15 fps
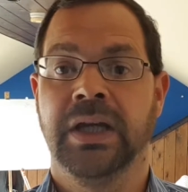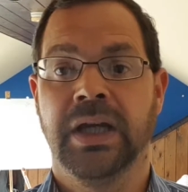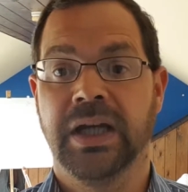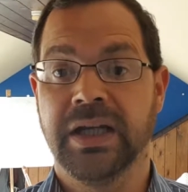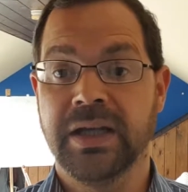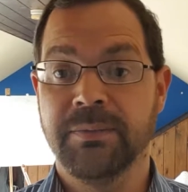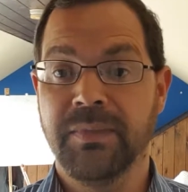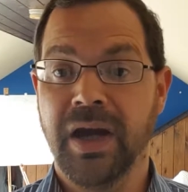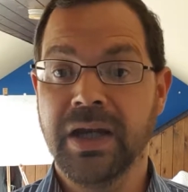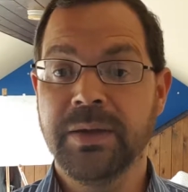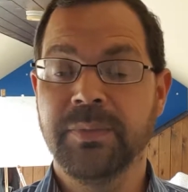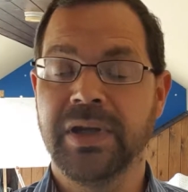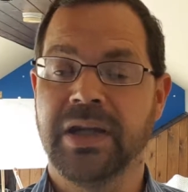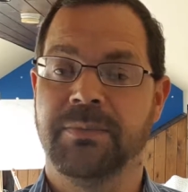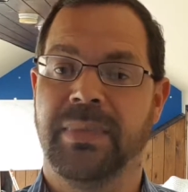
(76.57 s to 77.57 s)
and it may
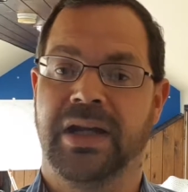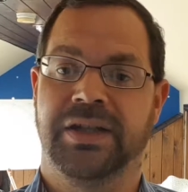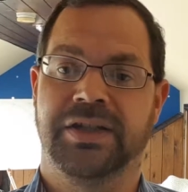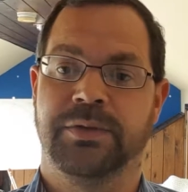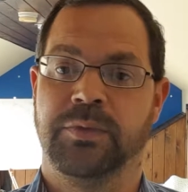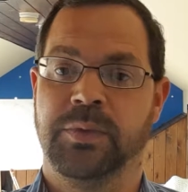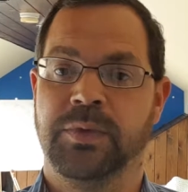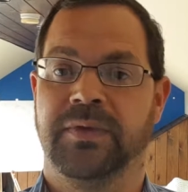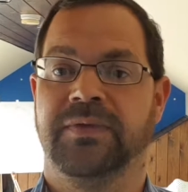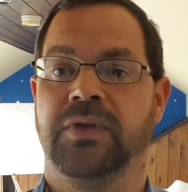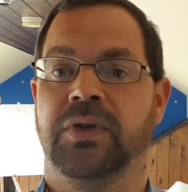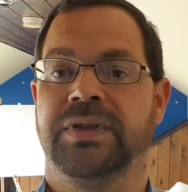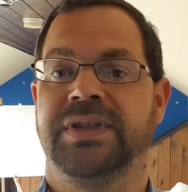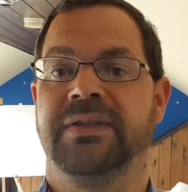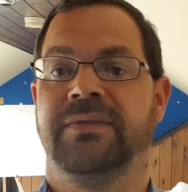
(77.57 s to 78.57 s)
be a maximum of
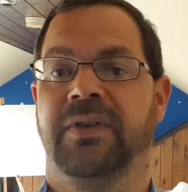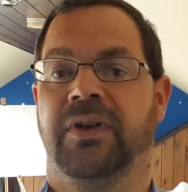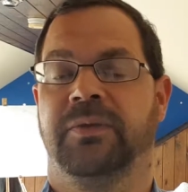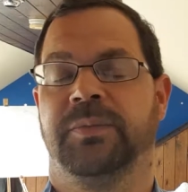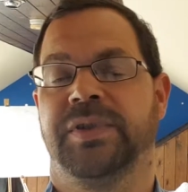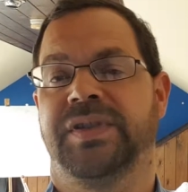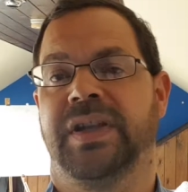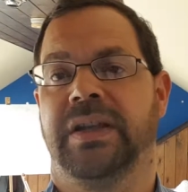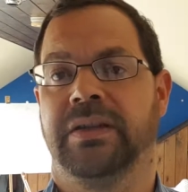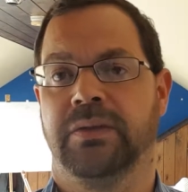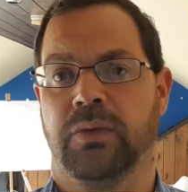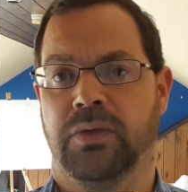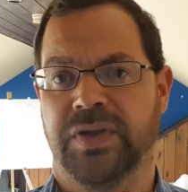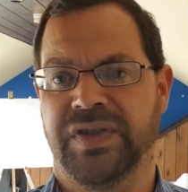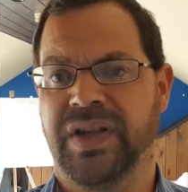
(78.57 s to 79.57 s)
95%
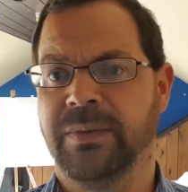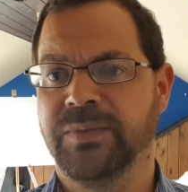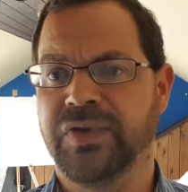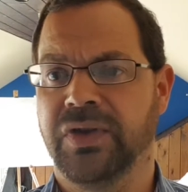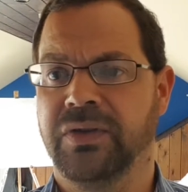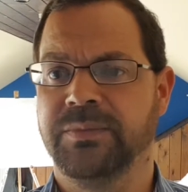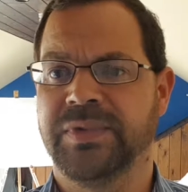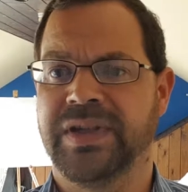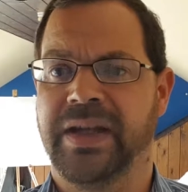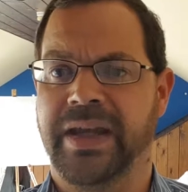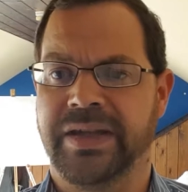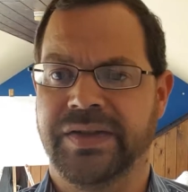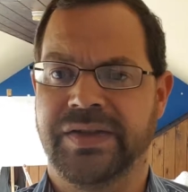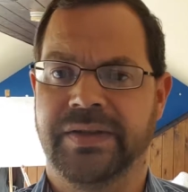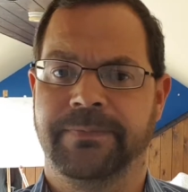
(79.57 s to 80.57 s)
or sometimes
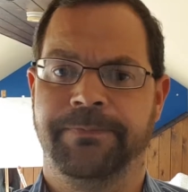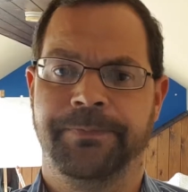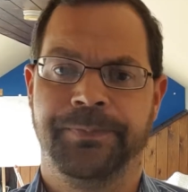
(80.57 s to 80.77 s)
less.